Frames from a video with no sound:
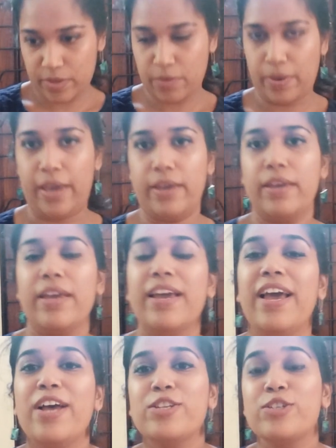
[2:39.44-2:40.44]
Okay,
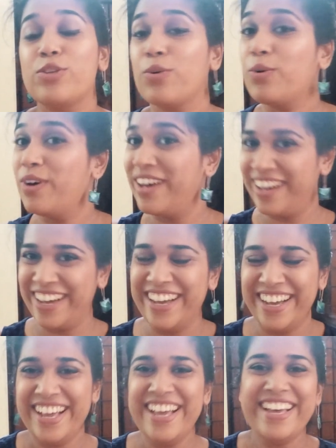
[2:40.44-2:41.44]
so
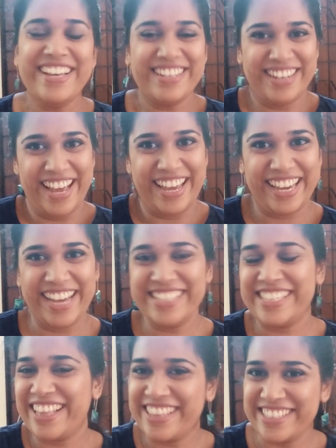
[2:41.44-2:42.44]
like
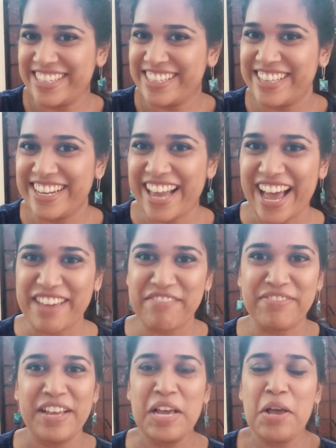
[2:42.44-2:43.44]
I said, this is a live
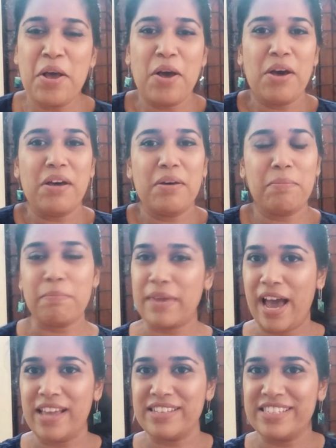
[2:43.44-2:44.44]

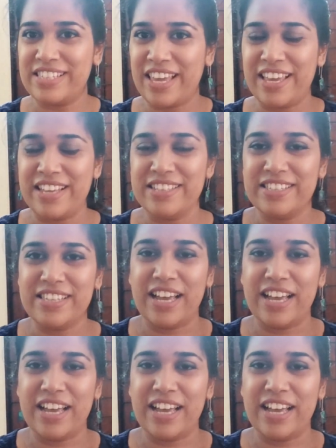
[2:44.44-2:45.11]
behind scenes.